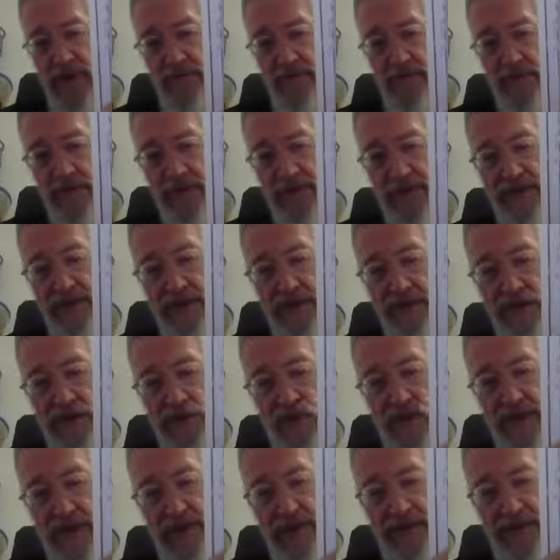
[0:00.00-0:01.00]
a person
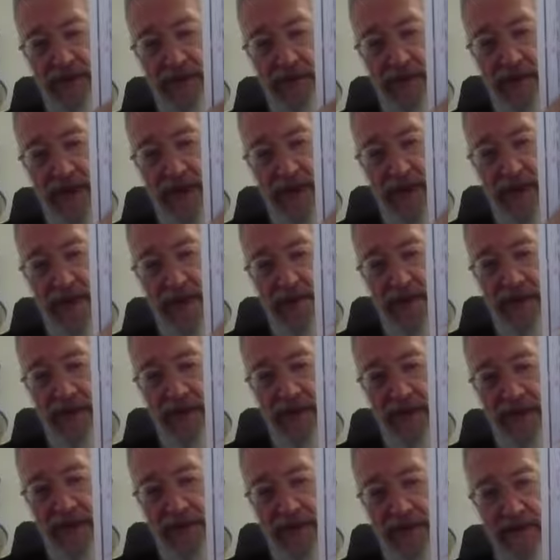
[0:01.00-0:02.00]
who went to
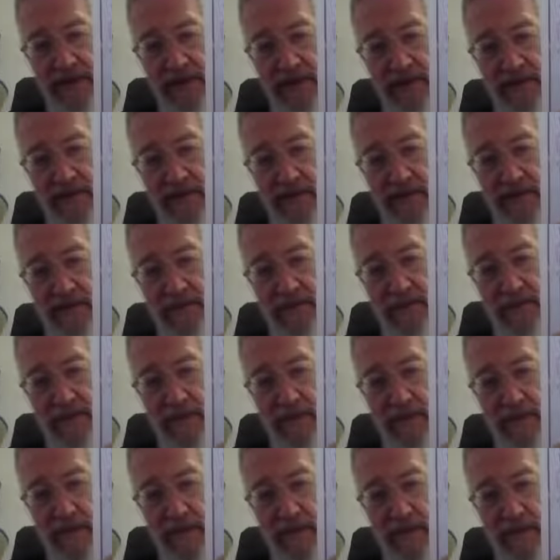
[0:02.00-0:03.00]
mikveh,
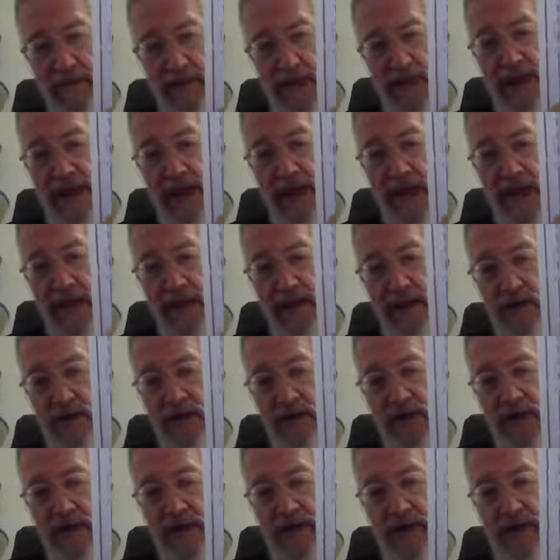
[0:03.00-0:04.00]
he can't
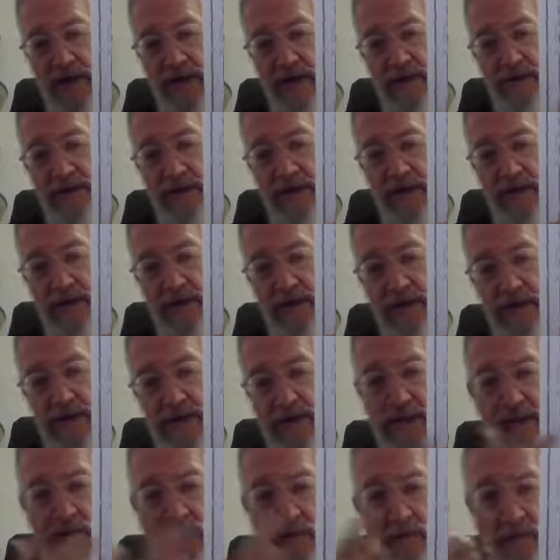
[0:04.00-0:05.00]
go in here
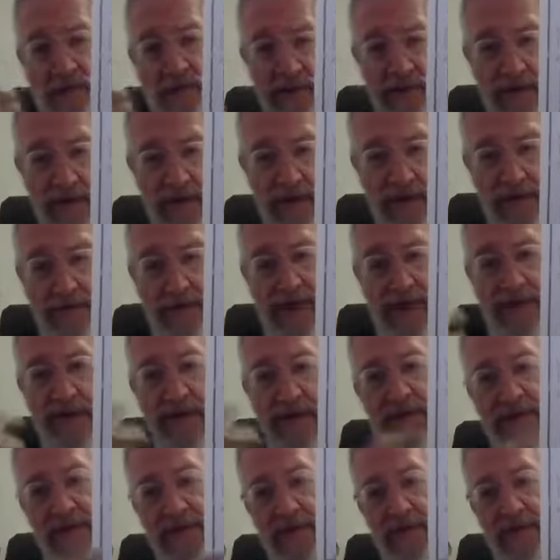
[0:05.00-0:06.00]
until, we talked about
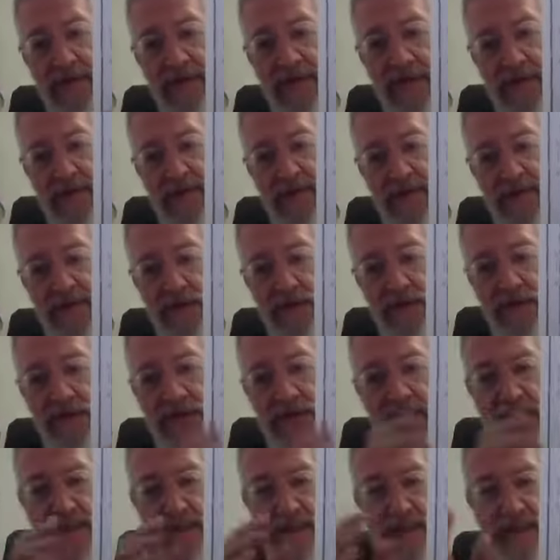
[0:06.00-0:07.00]
this, I believe, last
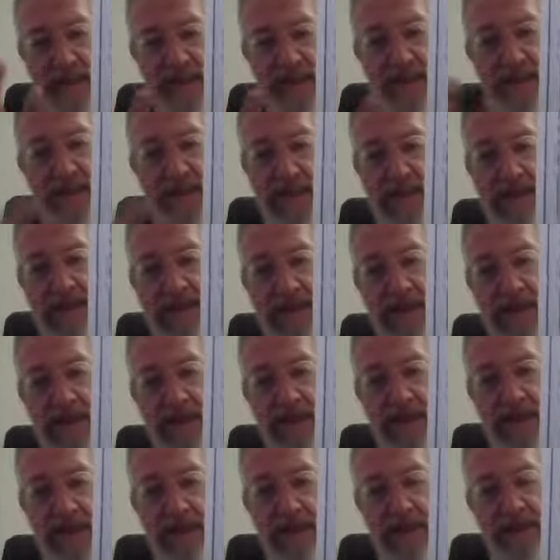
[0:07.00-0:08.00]
week, until
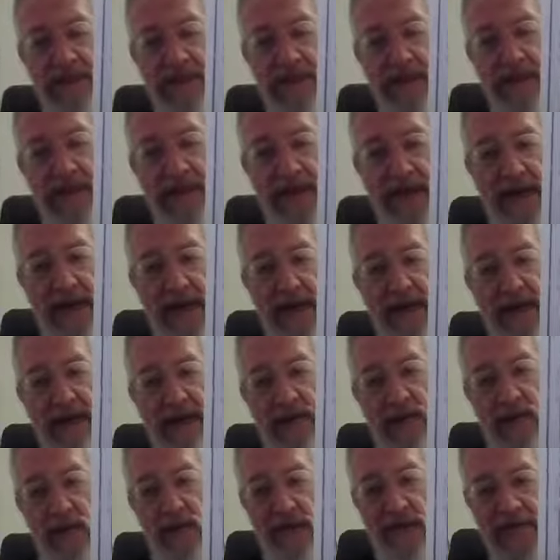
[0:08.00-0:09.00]
sunset of the day
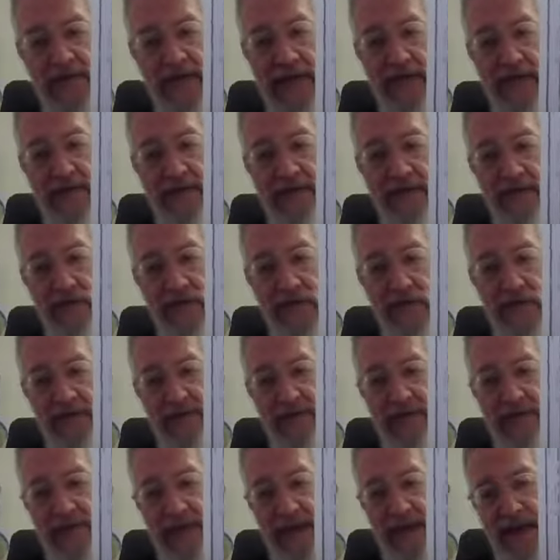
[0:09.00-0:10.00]
or nightfall
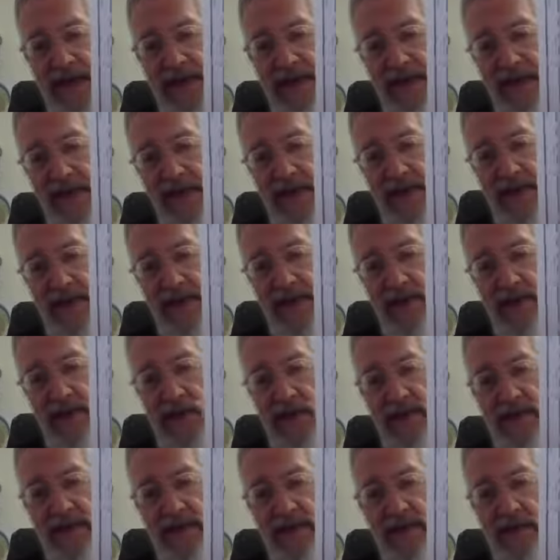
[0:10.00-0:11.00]
of the day that he
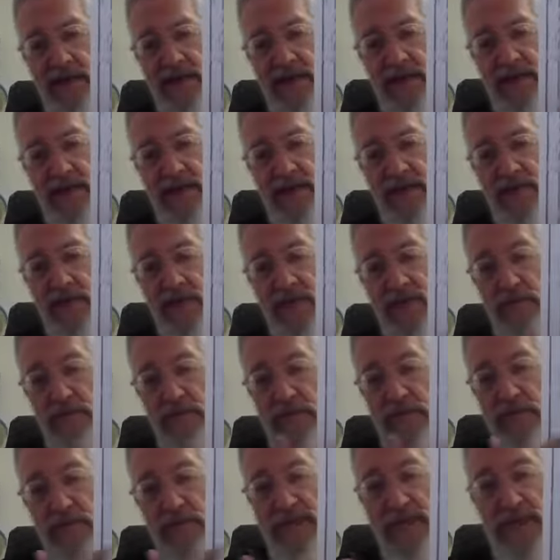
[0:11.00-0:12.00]
went to the mikveh. So if
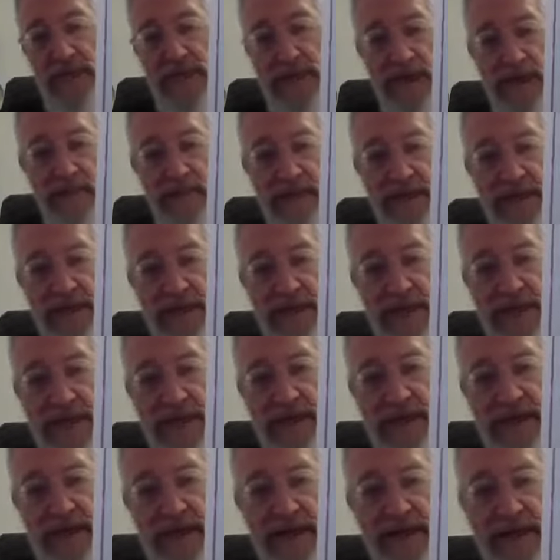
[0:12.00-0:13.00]
a person came into
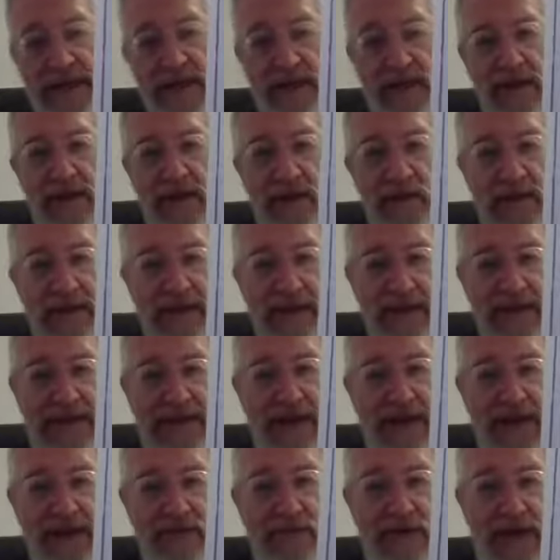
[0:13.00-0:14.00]
contact with a
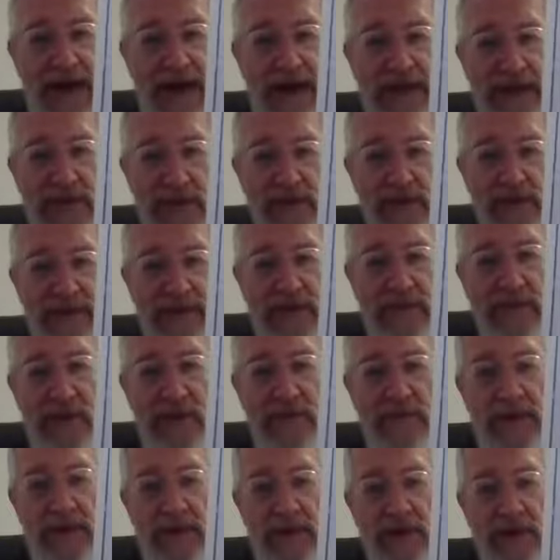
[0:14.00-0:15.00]
dead rat, he was a
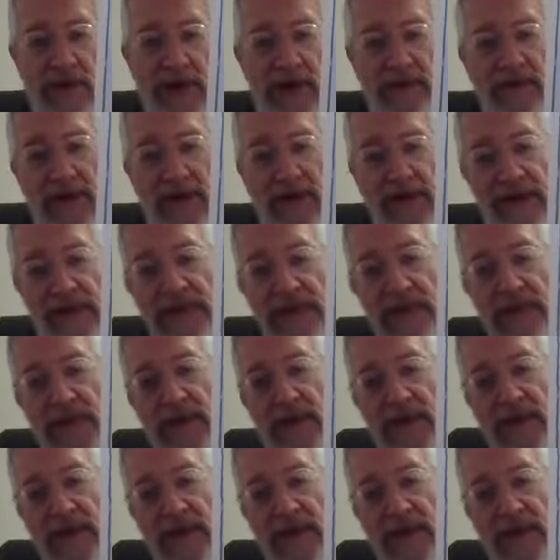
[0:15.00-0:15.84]
Tomei Sheretz,